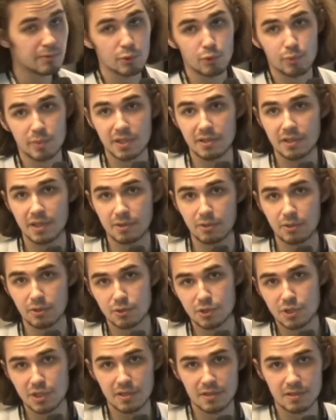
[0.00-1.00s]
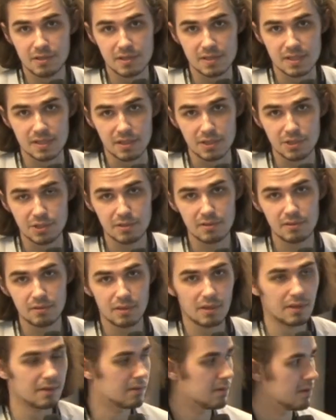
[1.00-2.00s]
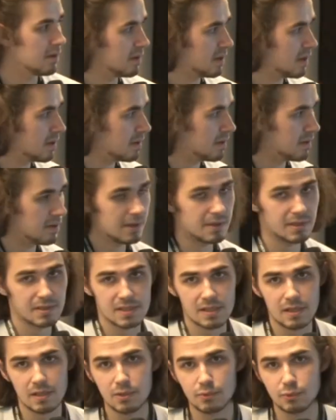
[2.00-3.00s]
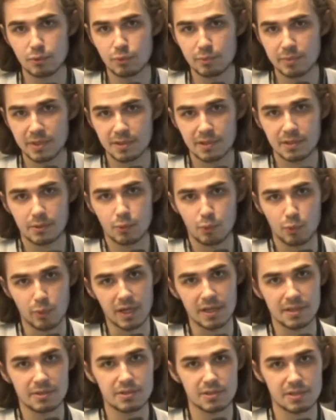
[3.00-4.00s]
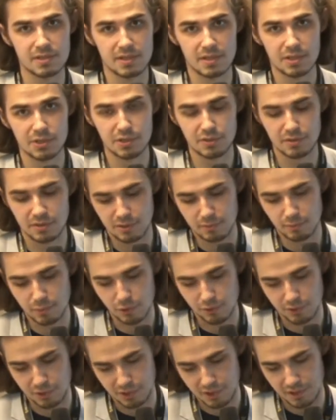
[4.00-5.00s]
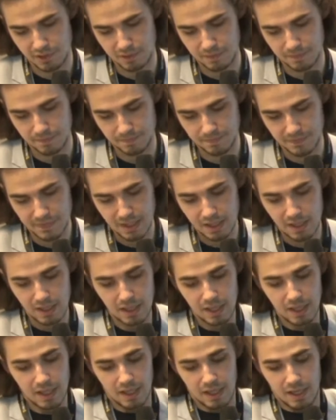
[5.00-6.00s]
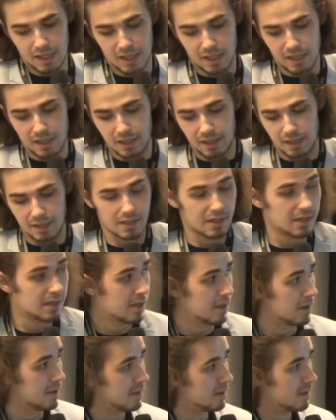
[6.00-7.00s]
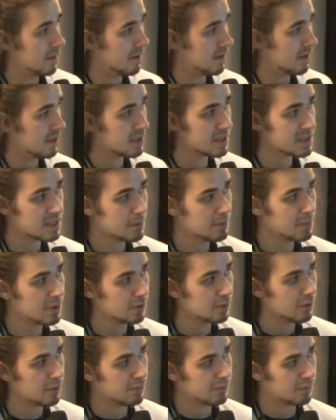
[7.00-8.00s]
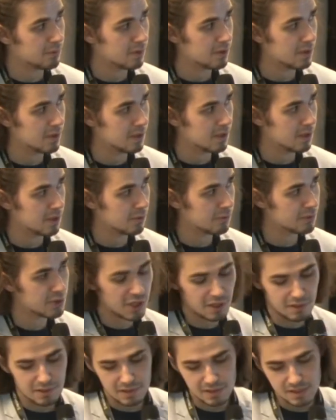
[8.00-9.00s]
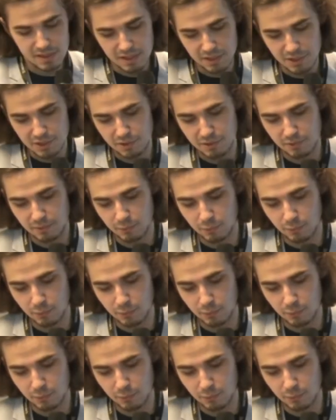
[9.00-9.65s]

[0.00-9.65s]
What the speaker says: would be an on-chain transaction, and the result will be one transaction in blockchain. An example of an off-chain transaction,